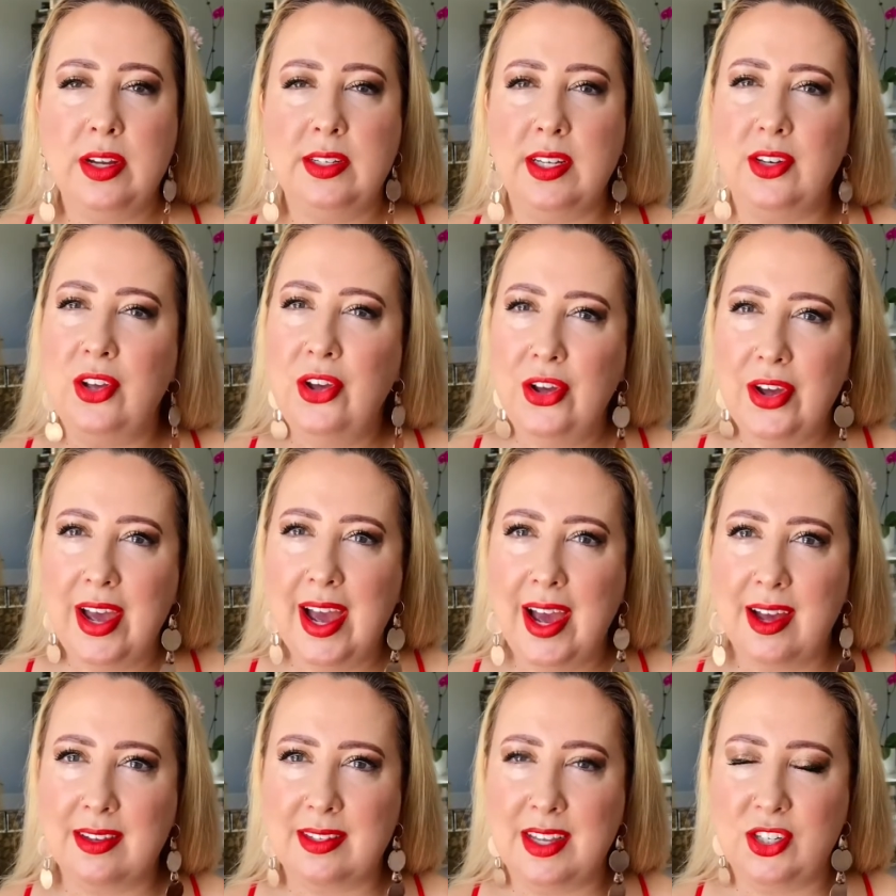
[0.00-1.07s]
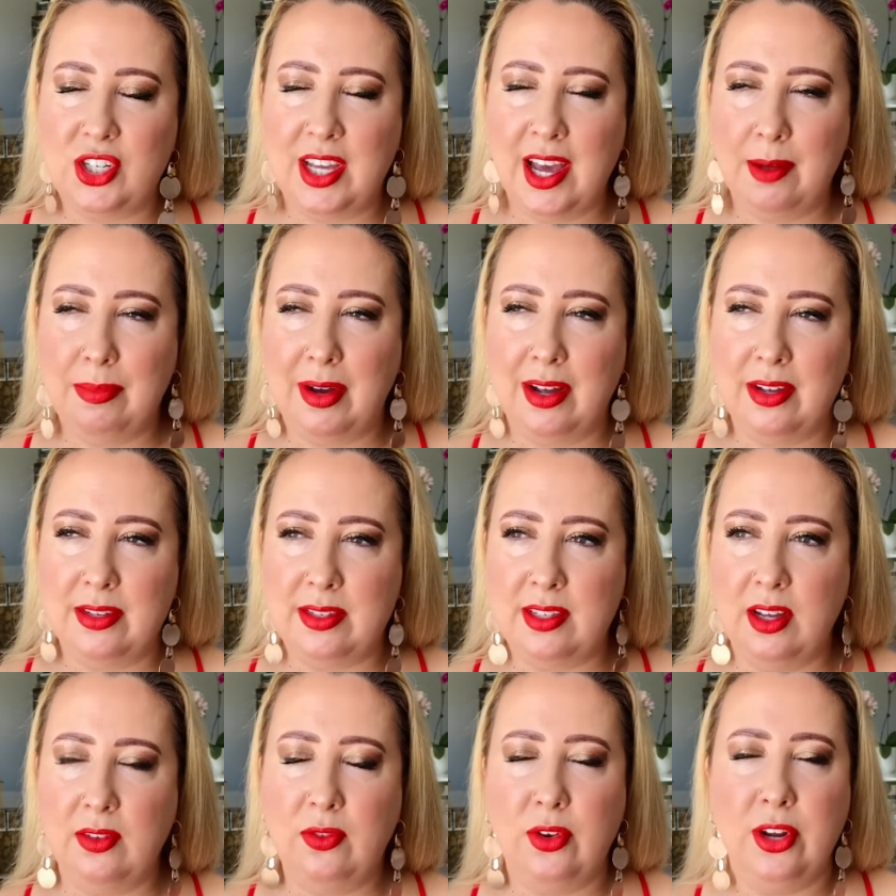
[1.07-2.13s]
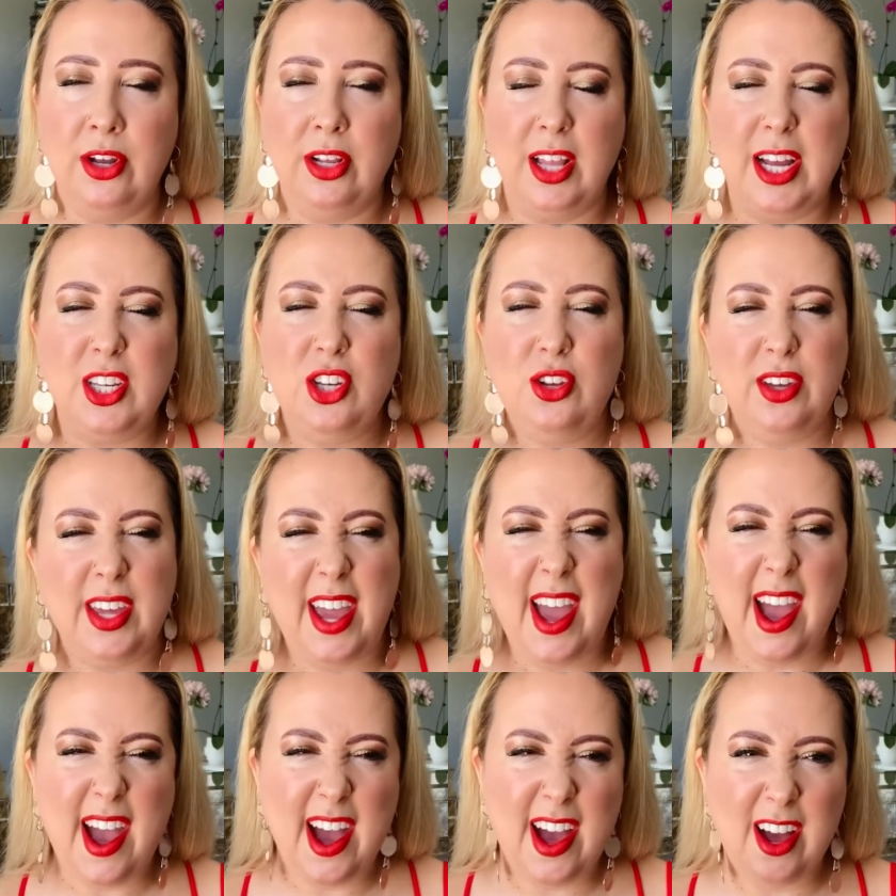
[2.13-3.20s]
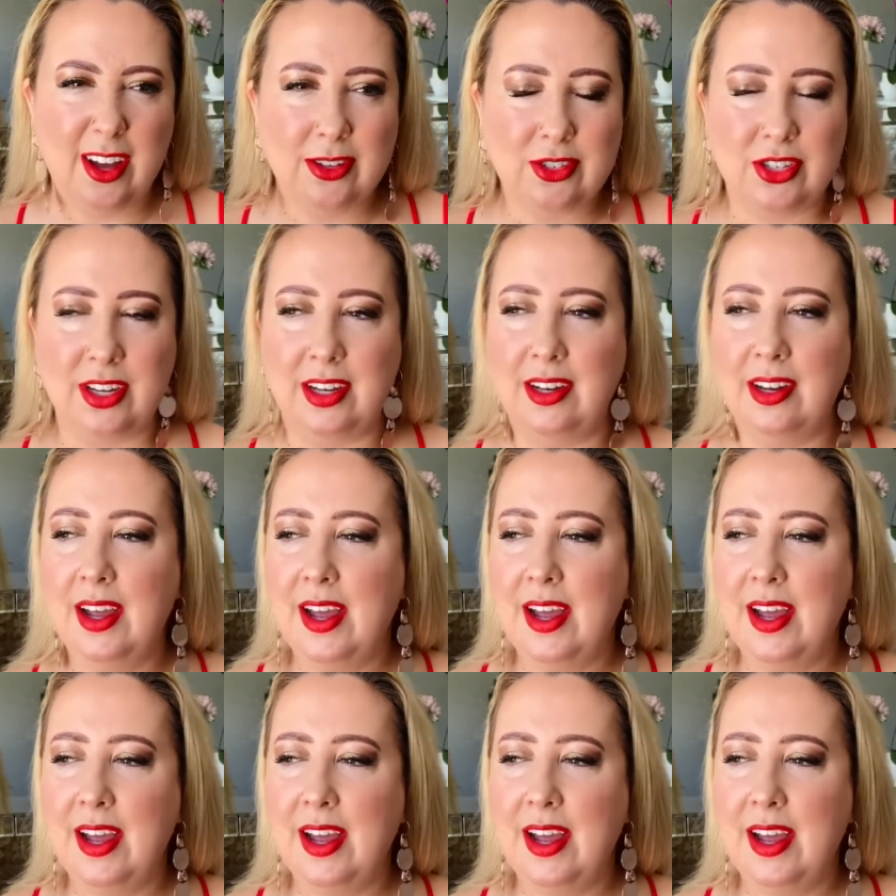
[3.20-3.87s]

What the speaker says: in her house that she had by herself on her like new couch, and